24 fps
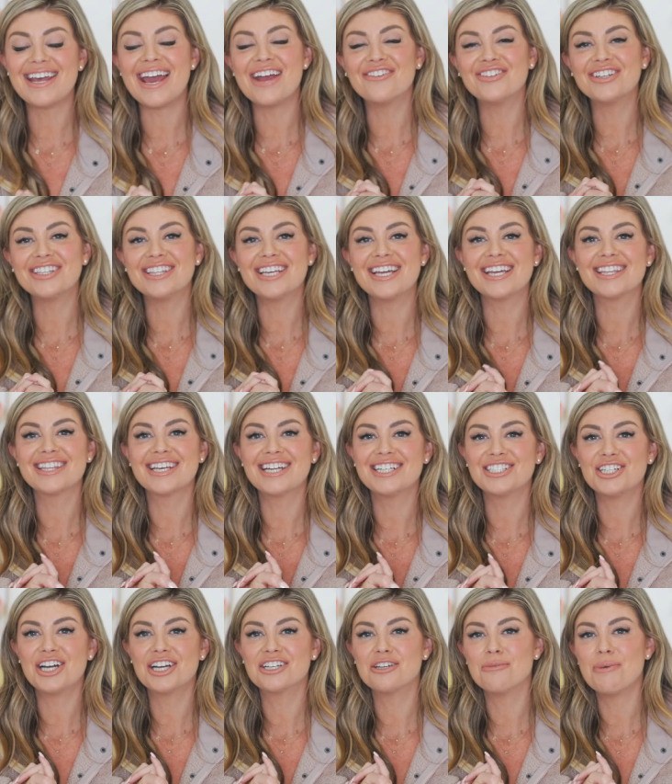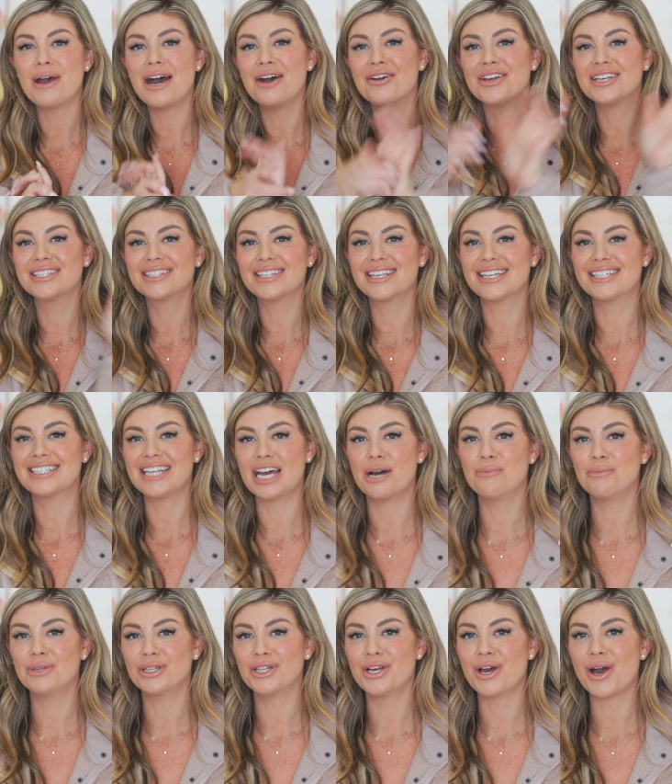everything that I talked about is linked
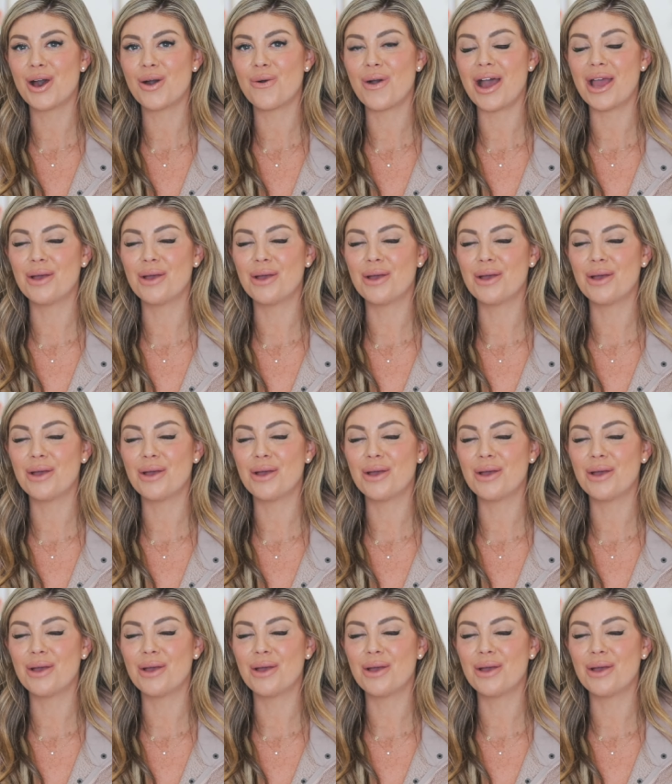down below.